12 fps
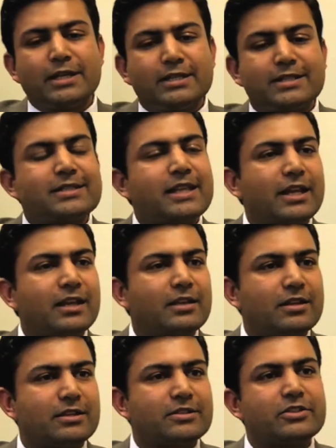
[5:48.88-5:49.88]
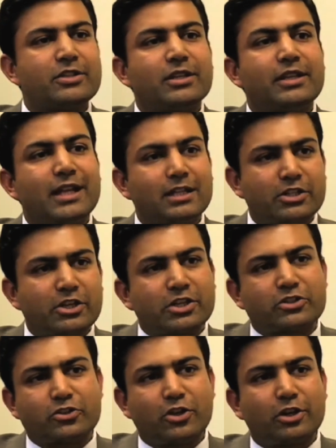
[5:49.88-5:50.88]
The second is
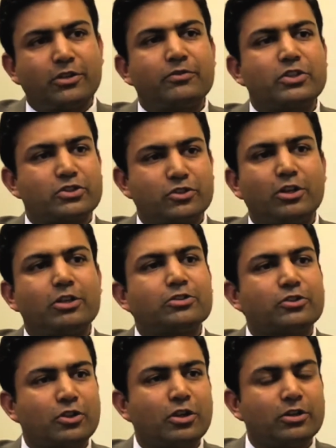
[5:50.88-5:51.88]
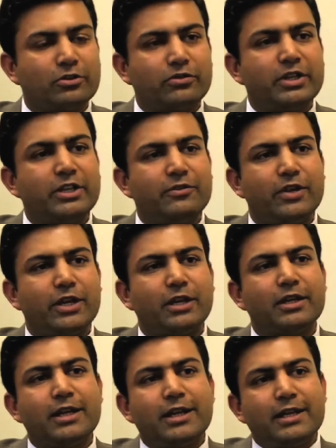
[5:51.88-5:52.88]
naltrexone, which is also called Revia.
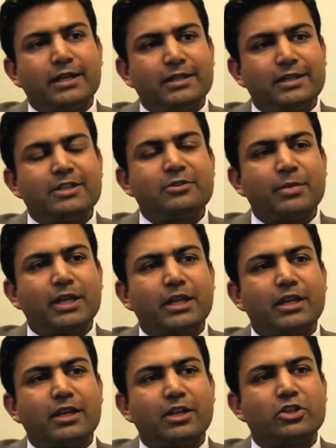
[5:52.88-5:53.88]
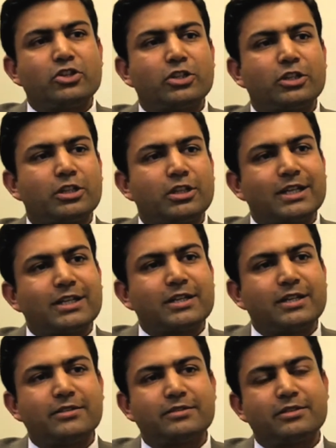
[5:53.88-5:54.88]
This medication
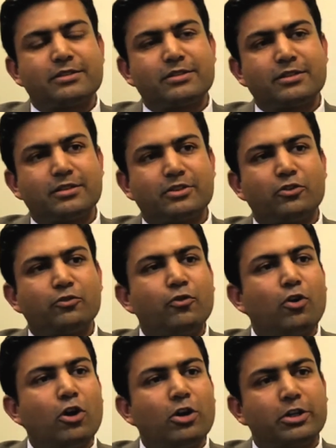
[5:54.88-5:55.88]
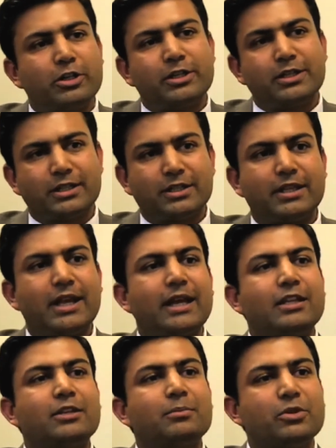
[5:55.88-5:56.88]
decreases the reward
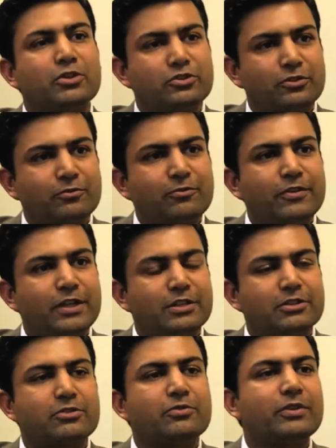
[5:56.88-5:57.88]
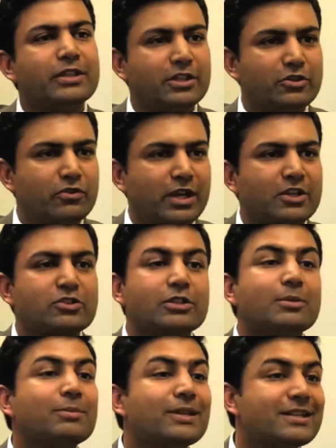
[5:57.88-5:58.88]
that the person feels when they drink. So
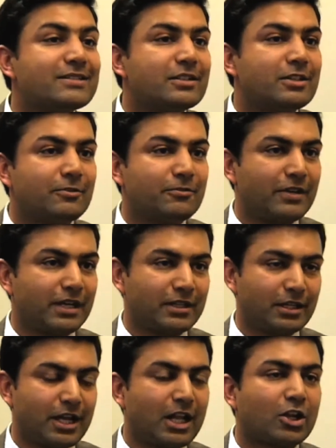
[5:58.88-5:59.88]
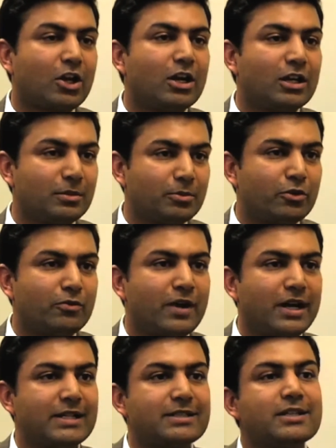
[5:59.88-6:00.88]
the pleasant effect that alcohol
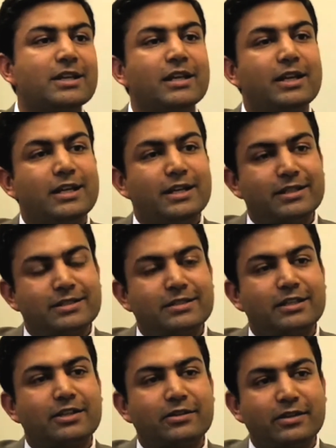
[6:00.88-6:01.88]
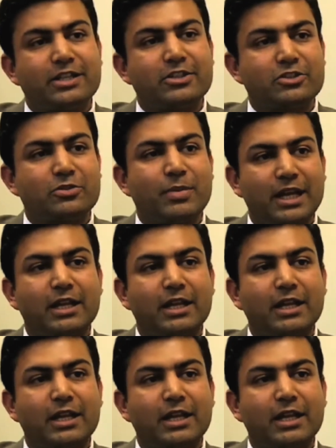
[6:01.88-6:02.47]
provides is decreased by